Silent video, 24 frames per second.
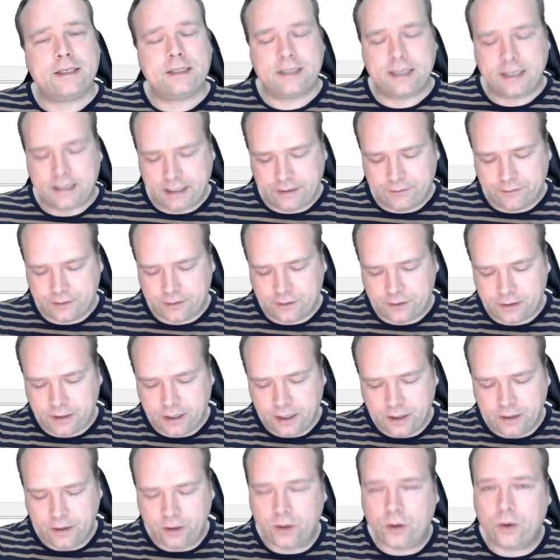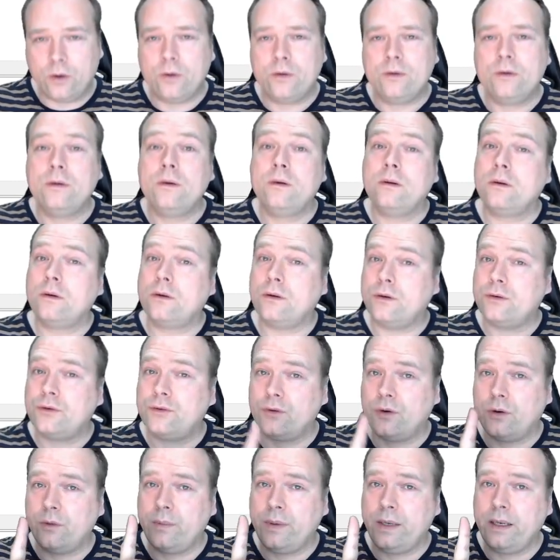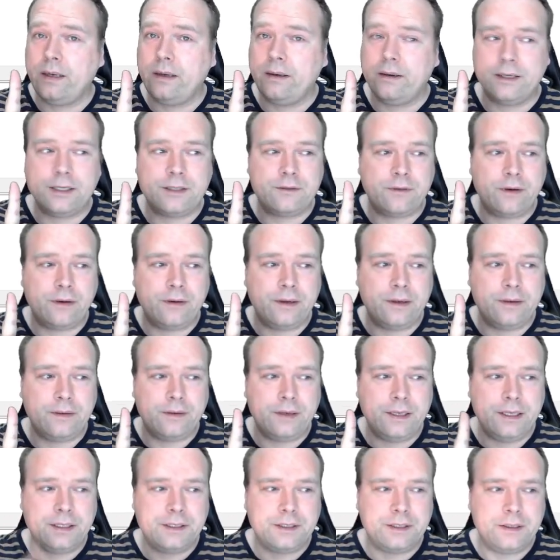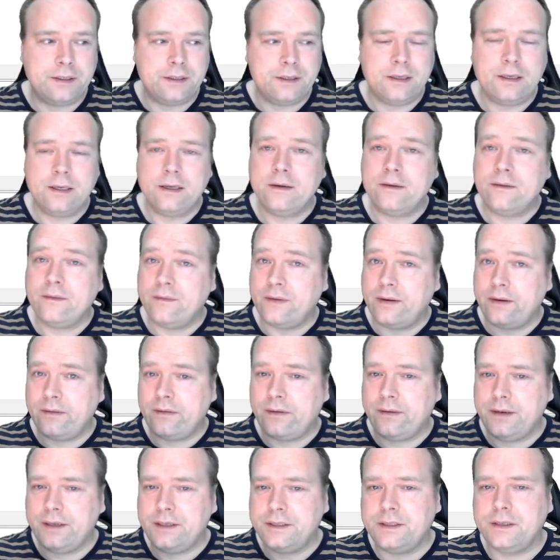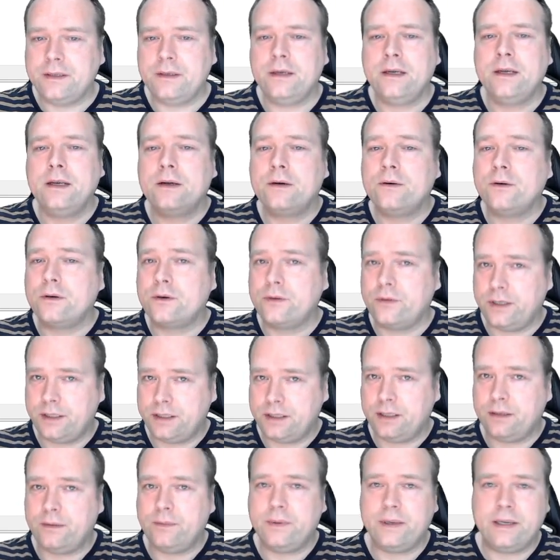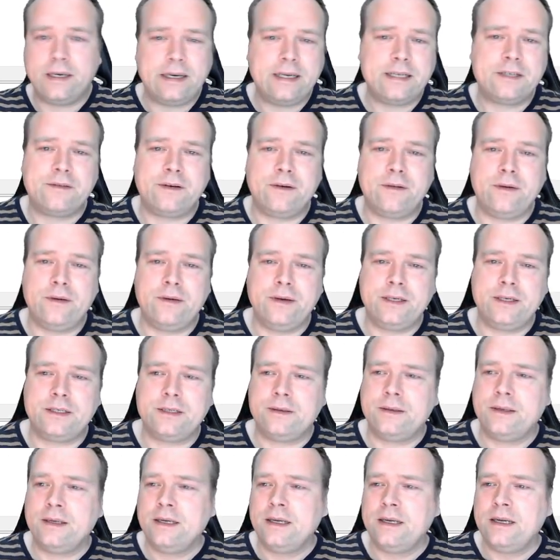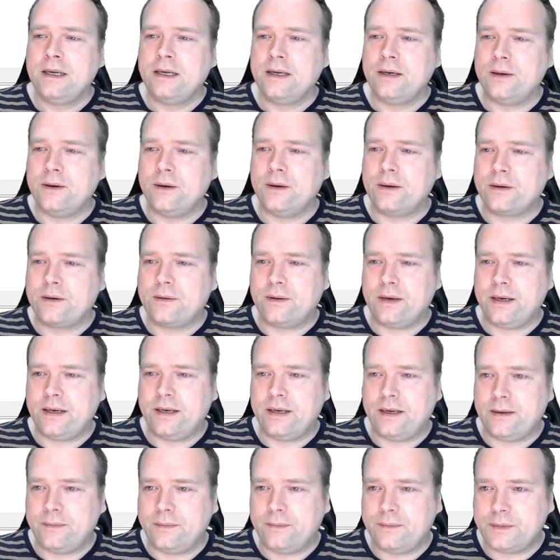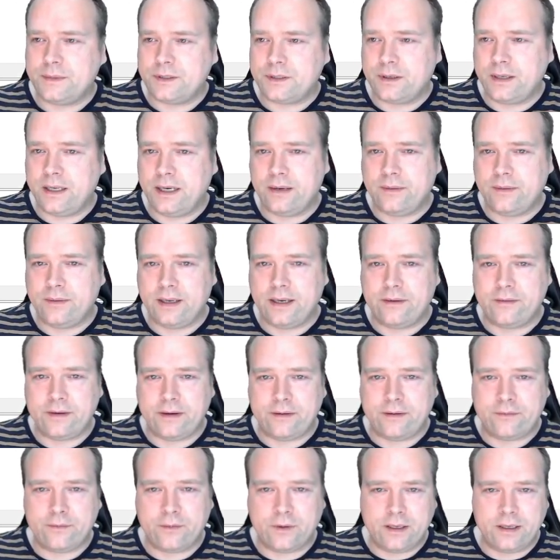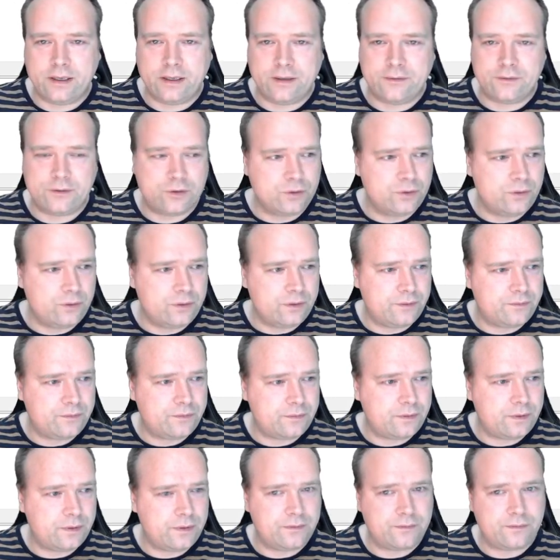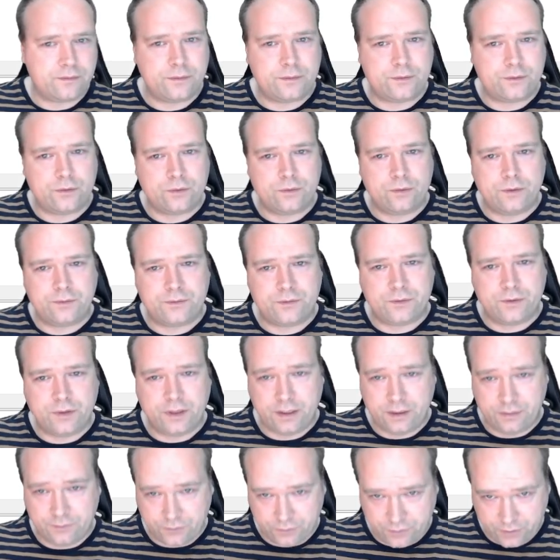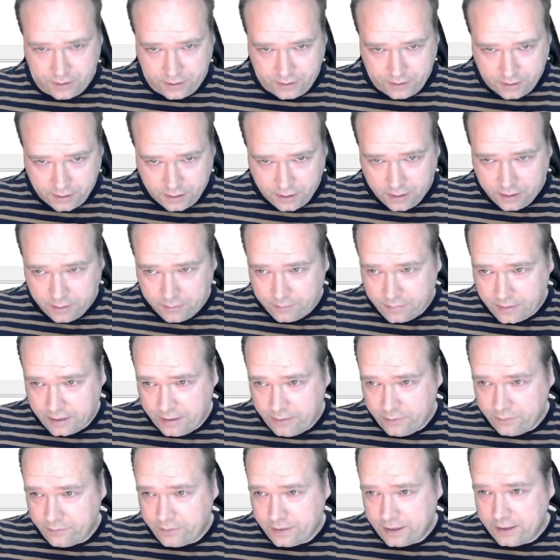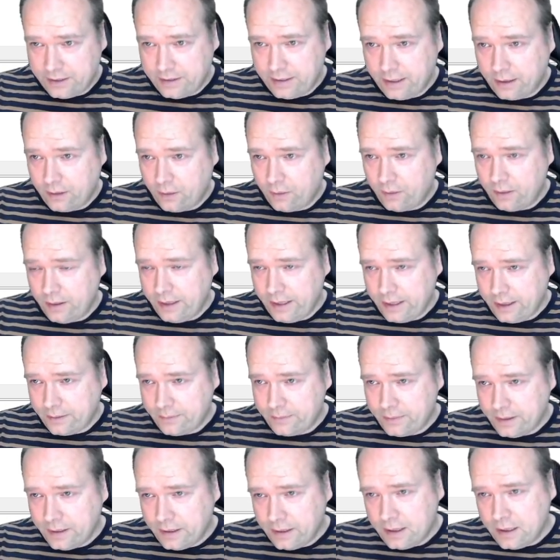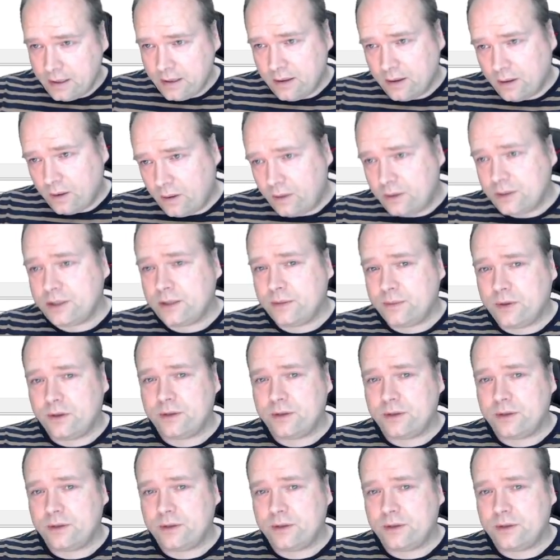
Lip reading: Is that difficult? No. Control B. It's very easy. Very easy. Good question, but it is very easy. Look right here. So here we have F1, F2, F2, F3, my new files. They're all here. Awesome.